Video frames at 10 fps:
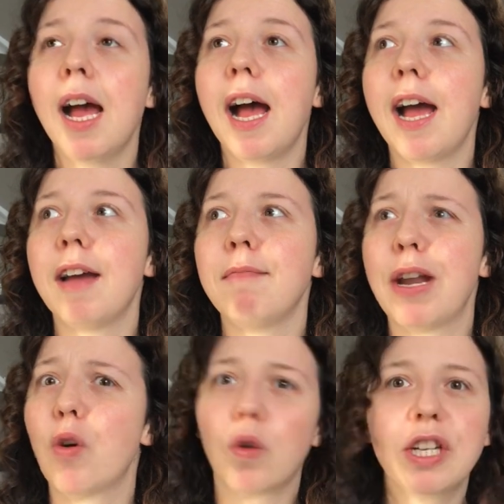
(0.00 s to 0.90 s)

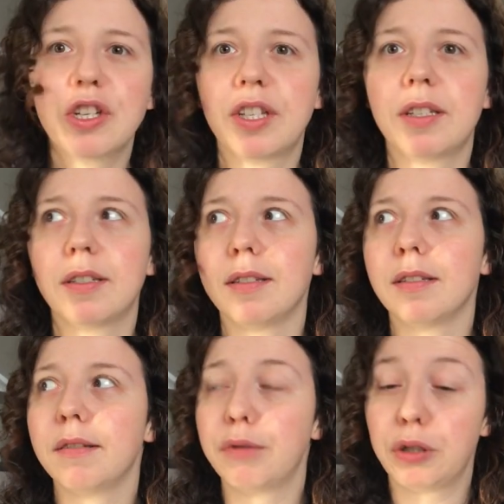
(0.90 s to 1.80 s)
and only just
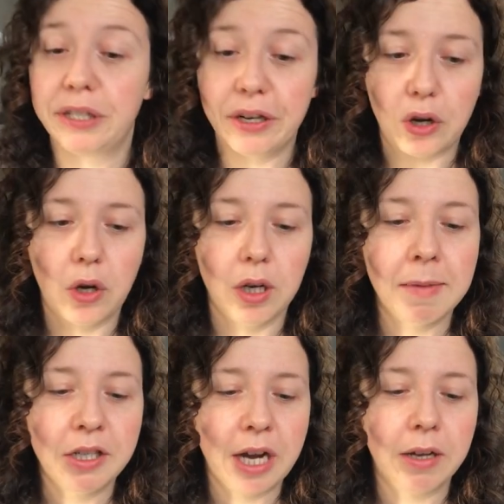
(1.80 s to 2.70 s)
did a haul on
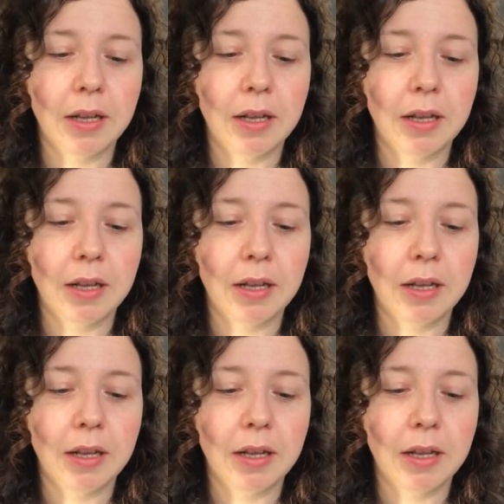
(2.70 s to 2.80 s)
my channel.